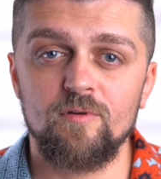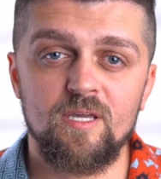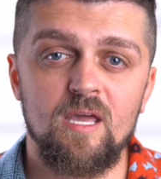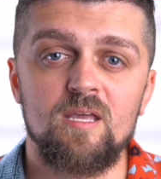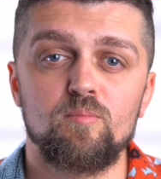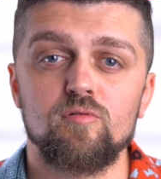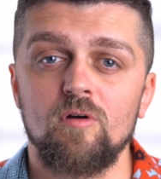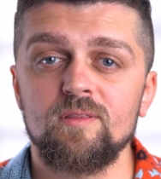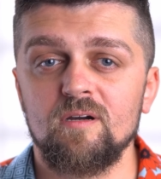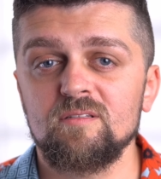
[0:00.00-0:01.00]
a
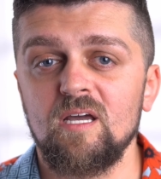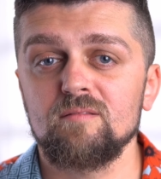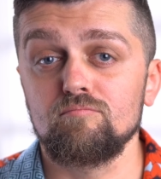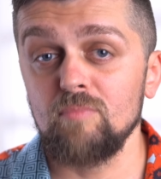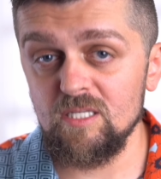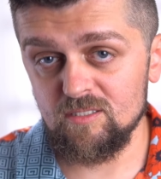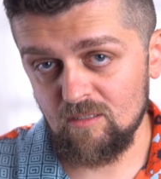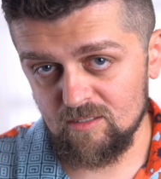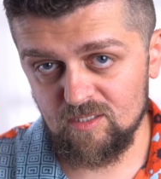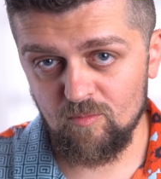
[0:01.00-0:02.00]
product that meets
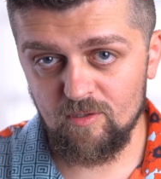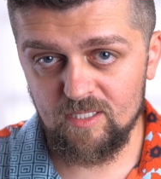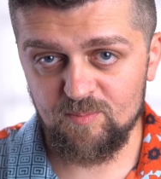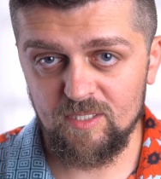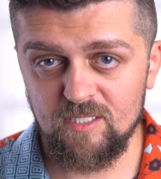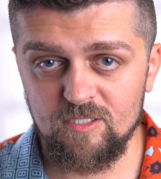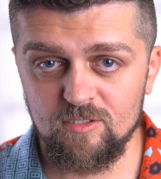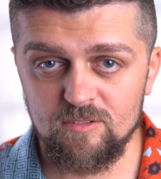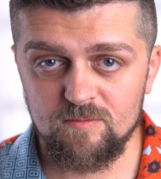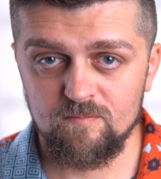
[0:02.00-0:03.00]
customer expectations.